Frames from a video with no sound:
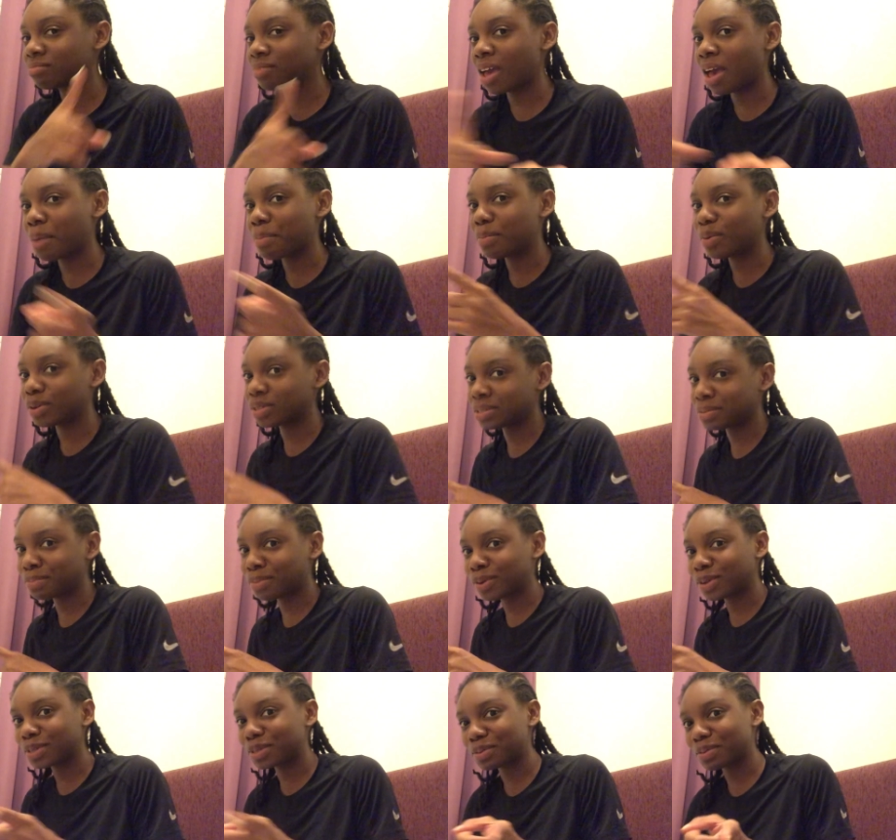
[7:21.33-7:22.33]
airport
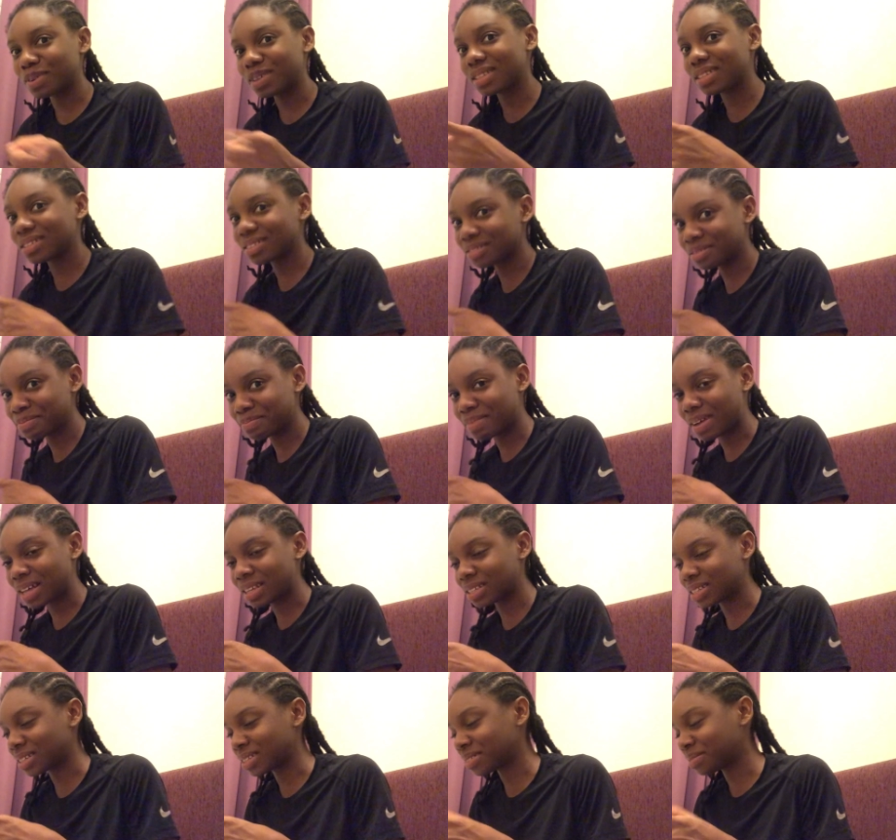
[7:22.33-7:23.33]
bus wasn't
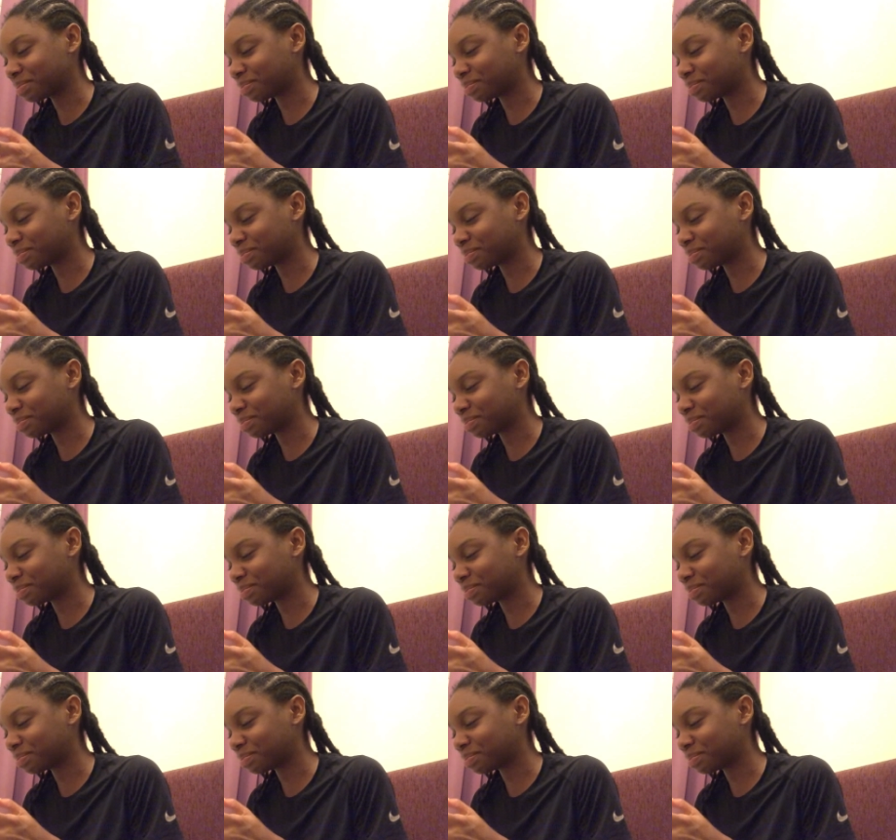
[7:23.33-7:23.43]
passing.